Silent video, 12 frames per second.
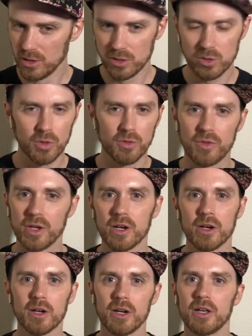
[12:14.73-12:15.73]
sort of
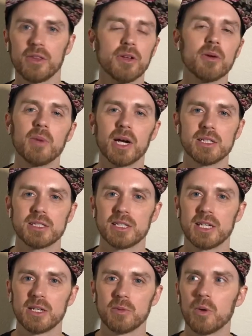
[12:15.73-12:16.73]
their their mind
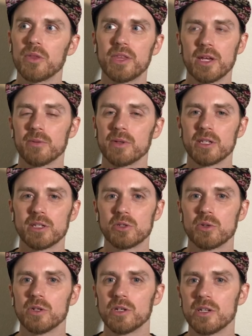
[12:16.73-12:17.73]
state, what they really
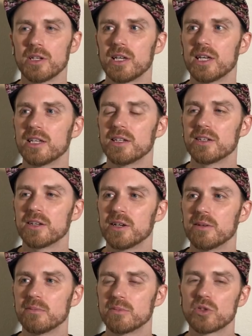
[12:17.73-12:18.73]
enjoyed, and
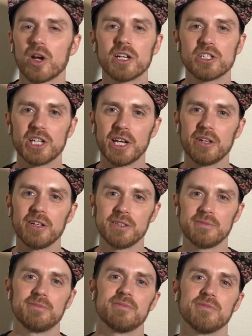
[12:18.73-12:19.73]
um, try to channel
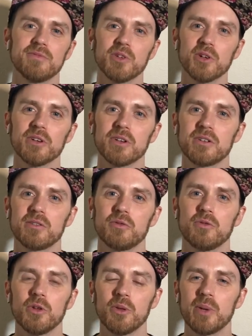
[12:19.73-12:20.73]
it for
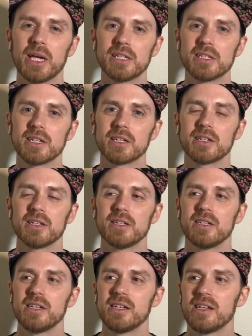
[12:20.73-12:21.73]
for the painting.
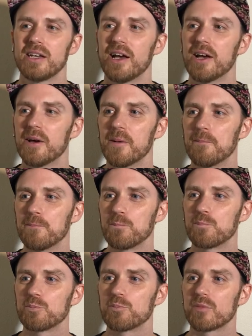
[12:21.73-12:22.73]
Um,
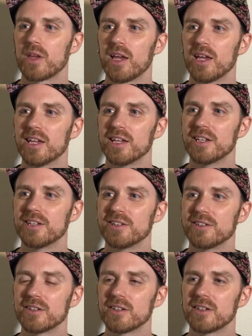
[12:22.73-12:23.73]
and